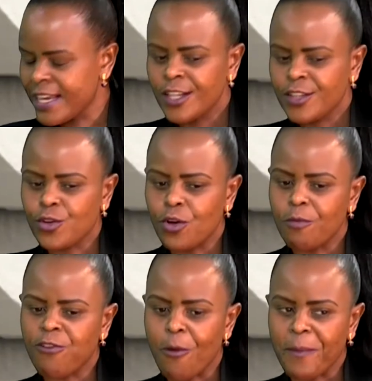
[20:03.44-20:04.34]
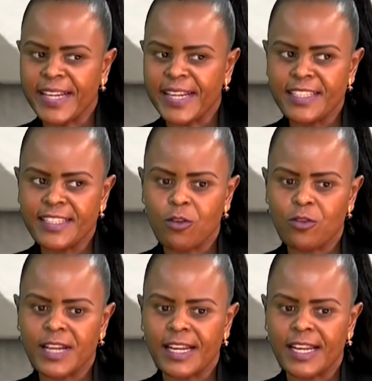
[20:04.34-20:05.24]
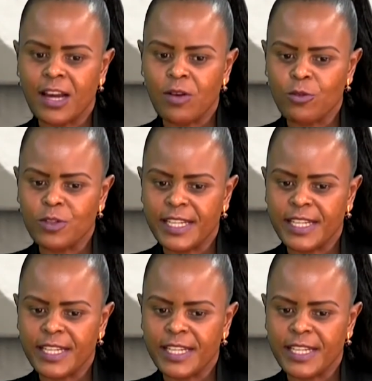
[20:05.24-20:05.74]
So for parents, I would